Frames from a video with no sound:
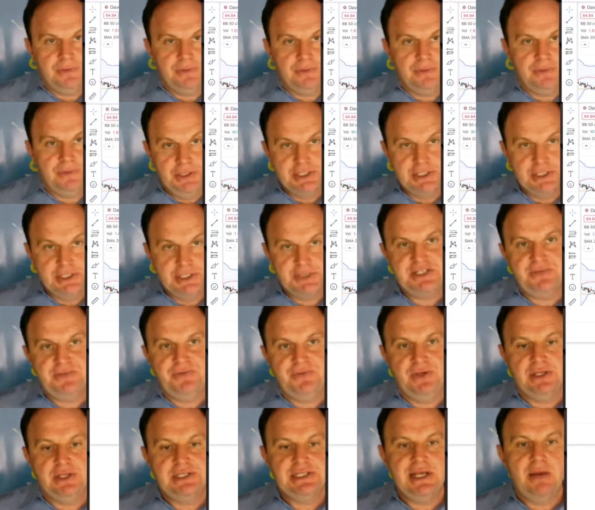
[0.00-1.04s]
in this specific
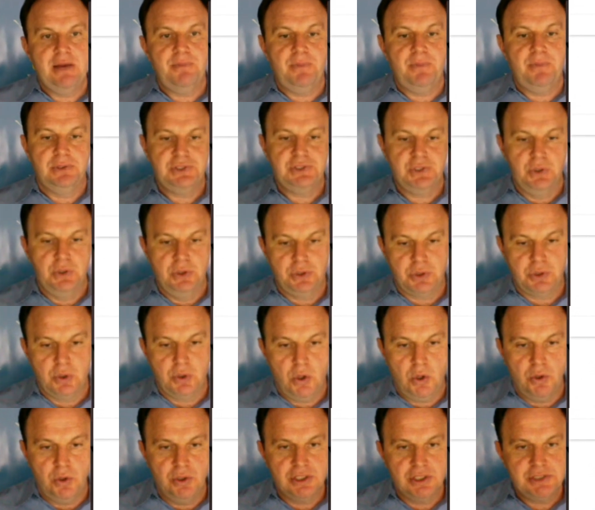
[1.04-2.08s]
example? So through
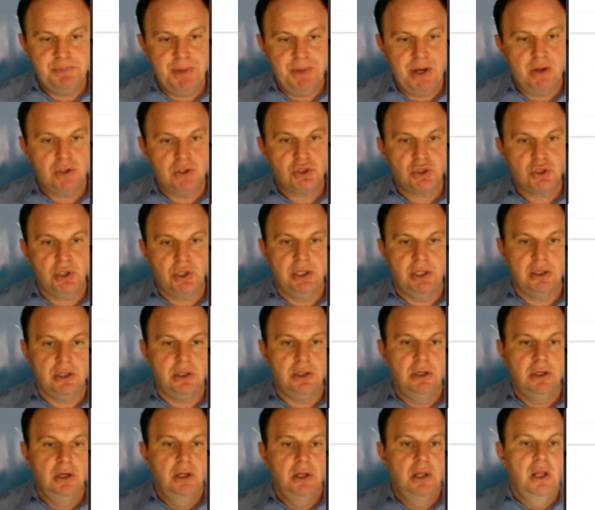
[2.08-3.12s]
earnings power
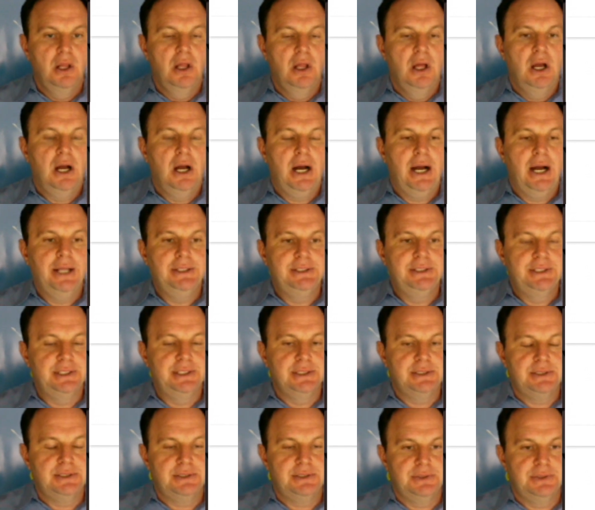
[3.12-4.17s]
trader, I
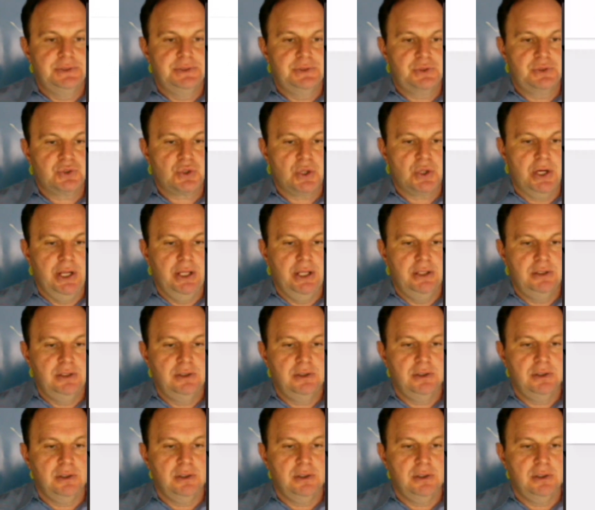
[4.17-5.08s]
did trade